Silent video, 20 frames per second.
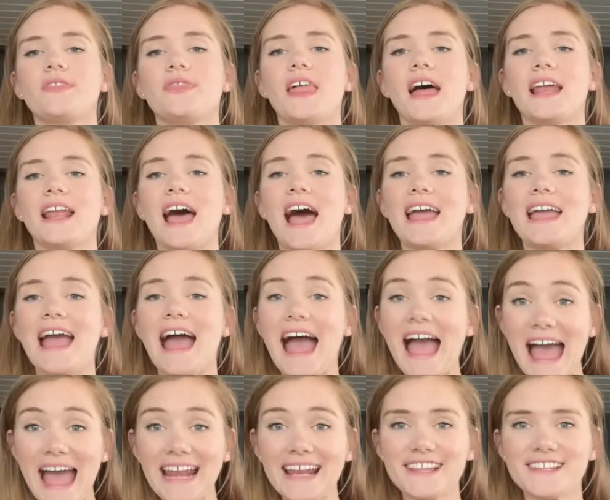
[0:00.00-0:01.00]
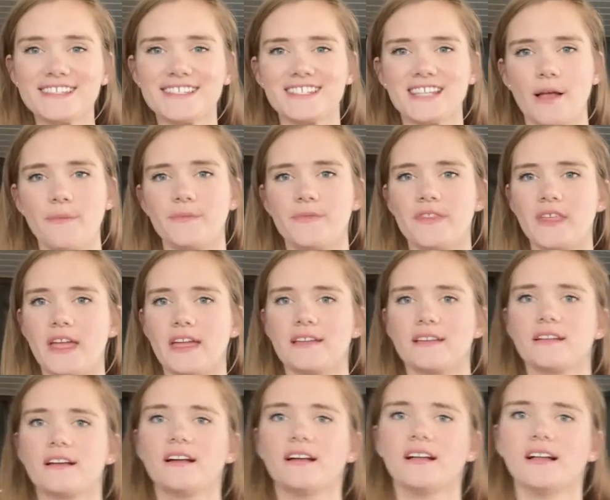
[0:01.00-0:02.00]
that I added
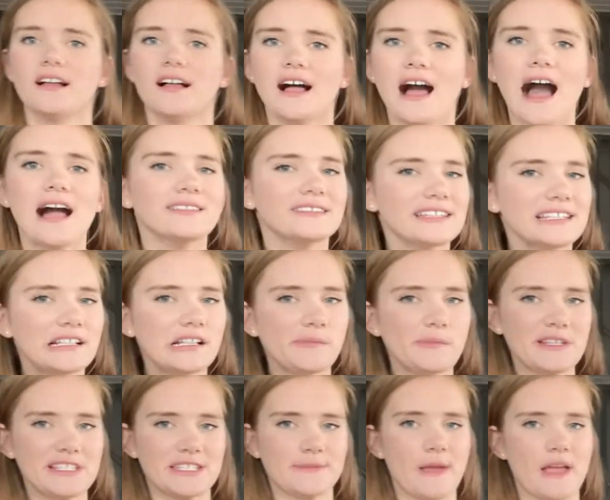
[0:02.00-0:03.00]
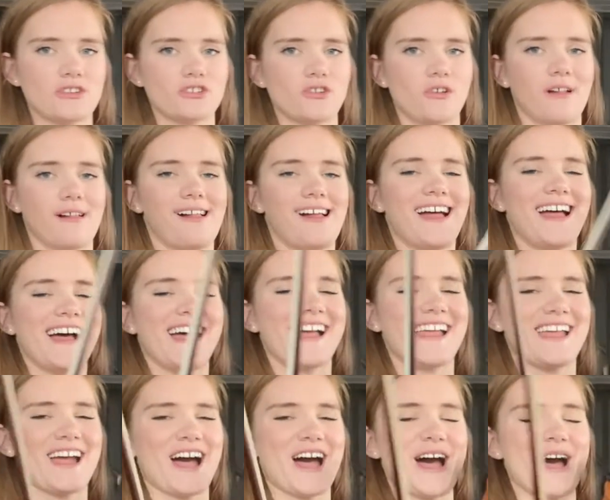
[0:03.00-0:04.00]
something a little bit special
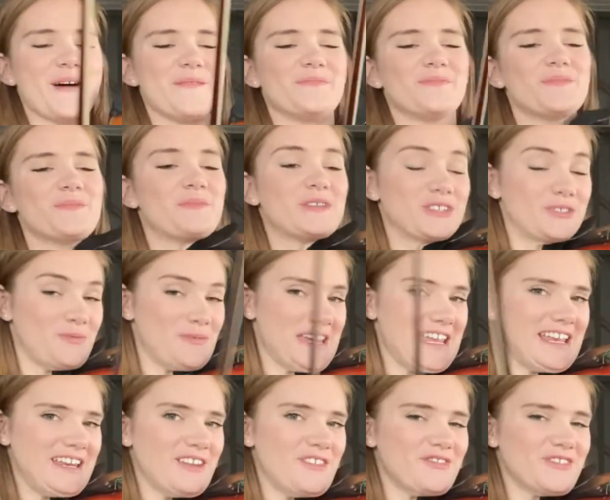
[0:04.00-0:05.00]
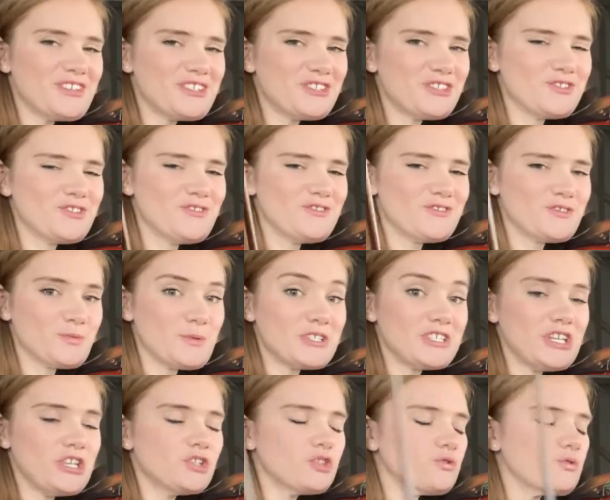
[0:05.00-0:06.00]
between the
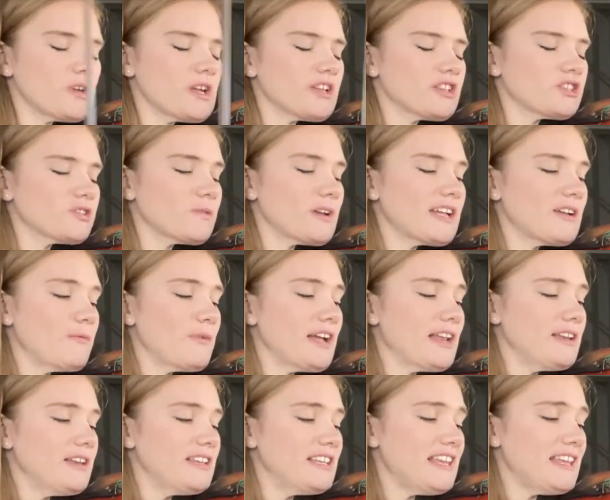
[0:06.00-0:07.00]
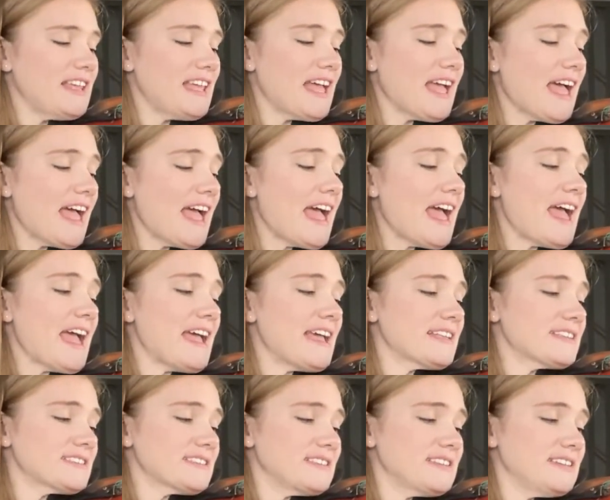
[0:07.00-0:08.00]
switching strings. So I went
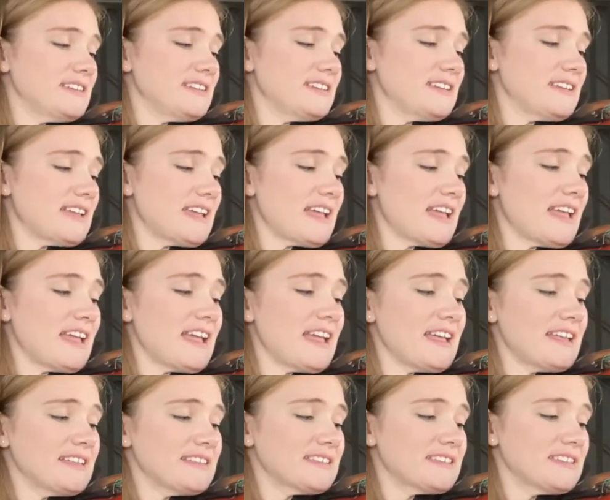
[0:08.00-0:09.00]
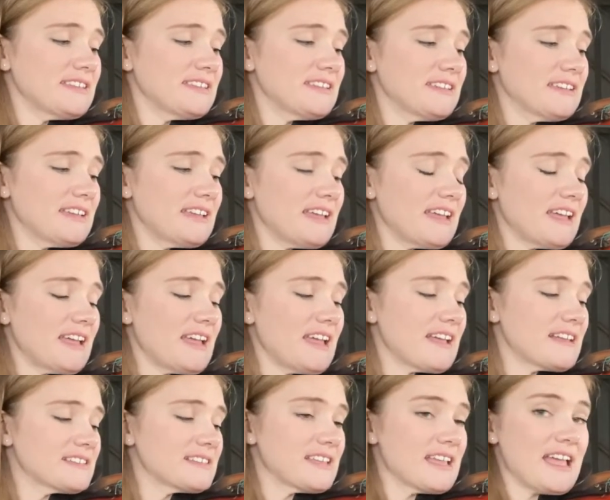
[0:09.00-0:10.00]
eggs, eggs,
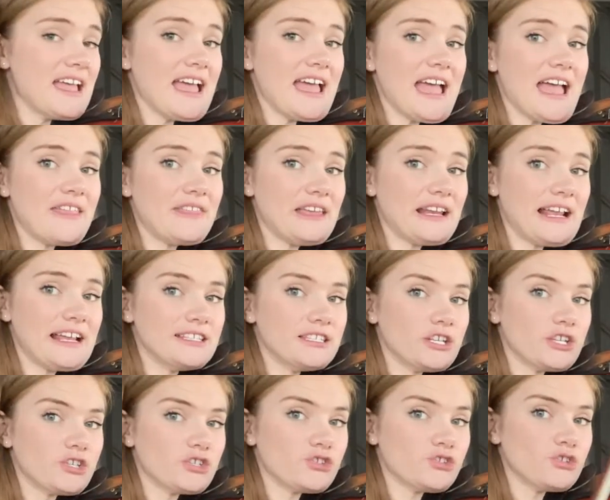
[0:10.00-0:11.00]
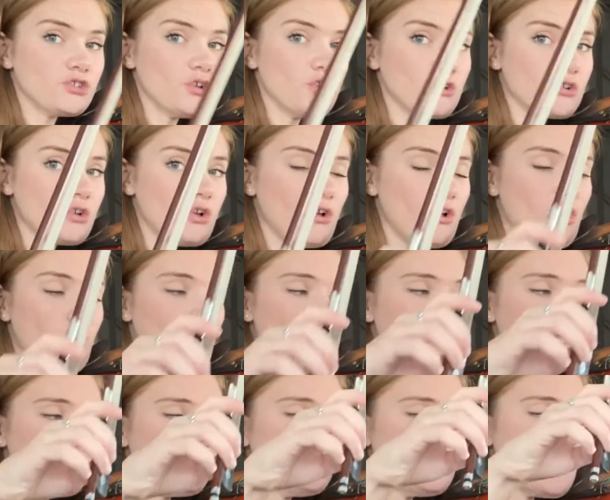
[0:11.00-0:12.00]
eggs, and then I did a
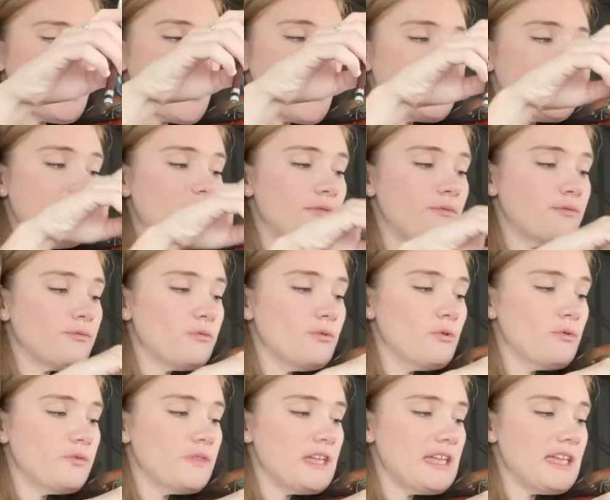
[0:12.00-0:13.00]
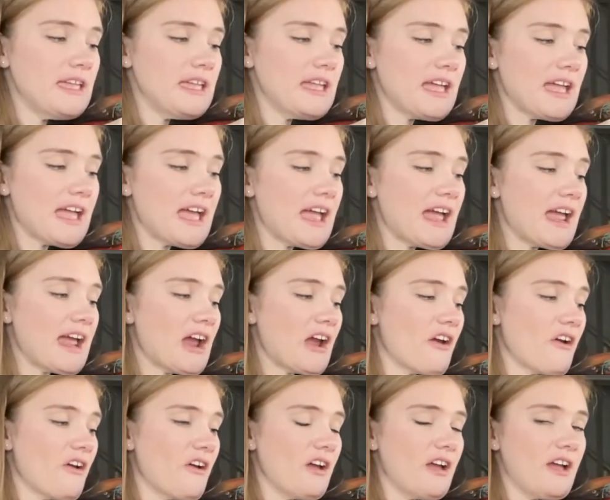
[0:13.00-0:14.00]
circle flying through the air,